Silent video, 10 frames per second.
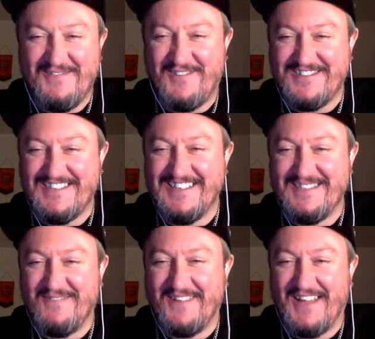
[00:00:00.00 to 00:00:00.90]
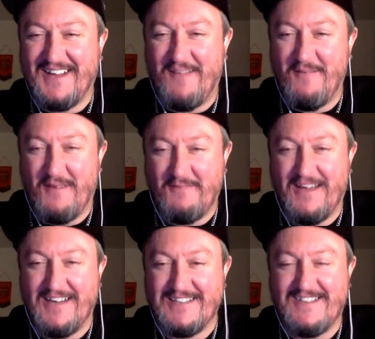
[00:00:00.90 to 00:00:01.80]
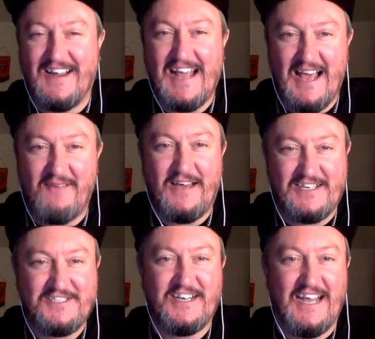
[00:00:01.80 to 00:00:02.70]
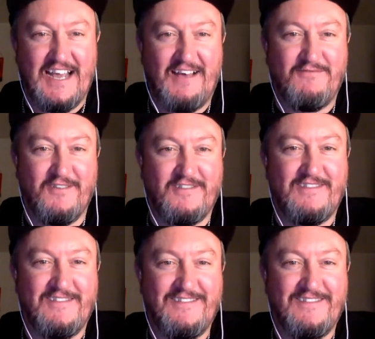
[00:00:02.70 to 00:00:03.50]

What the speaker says: worst thing is about that comment, McMahon, is I am actually a half-wit.